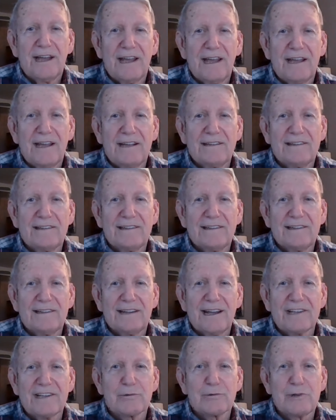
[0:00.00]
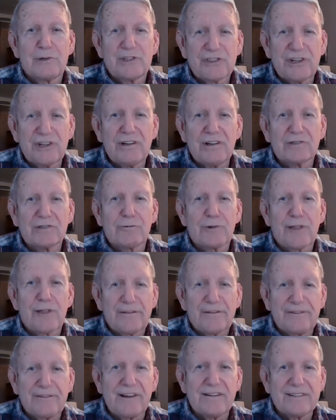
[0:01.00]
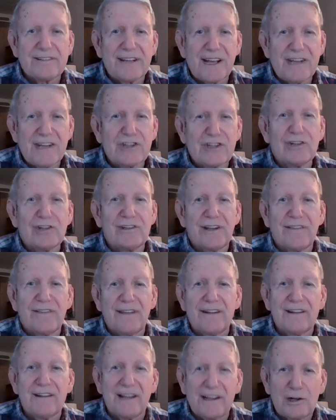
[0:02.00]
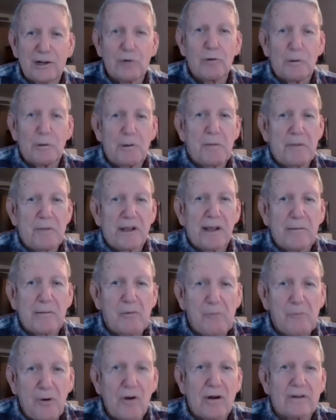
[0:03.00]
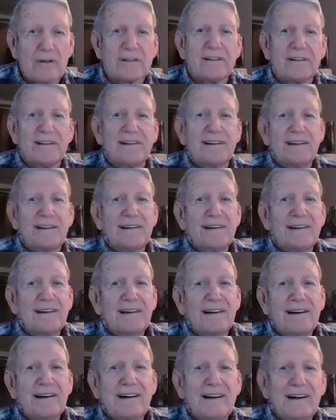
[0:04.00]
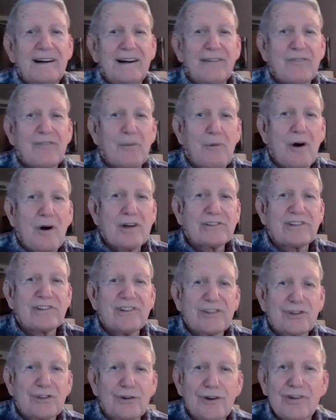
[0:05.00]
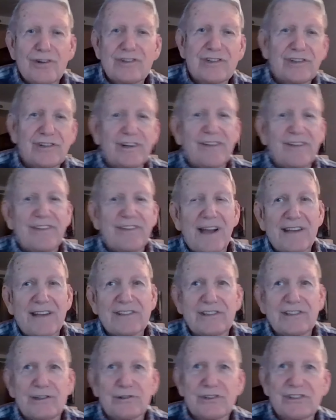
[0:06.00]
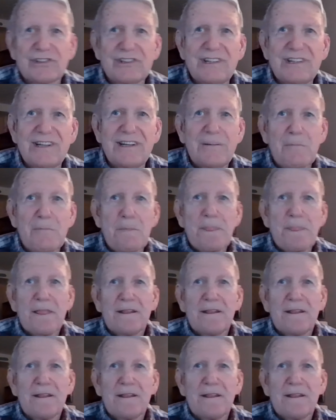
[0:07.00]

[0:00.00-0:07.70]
and uh, as a result, with that foundation, and then later when we became a part uh, of the Boston Church, uh, the ICOC,